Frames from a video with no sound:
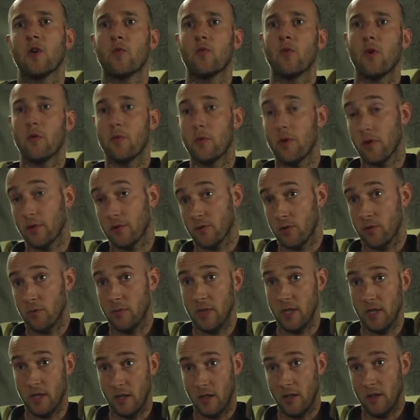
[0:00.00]
where we want to
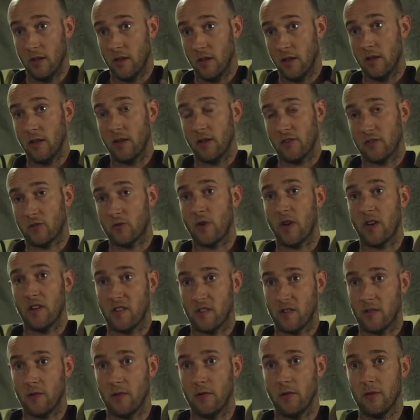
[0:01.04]
be in a
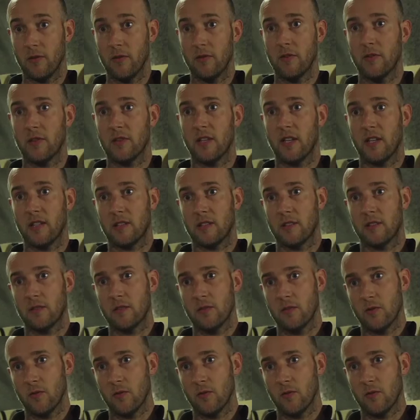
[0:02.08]
stress zone that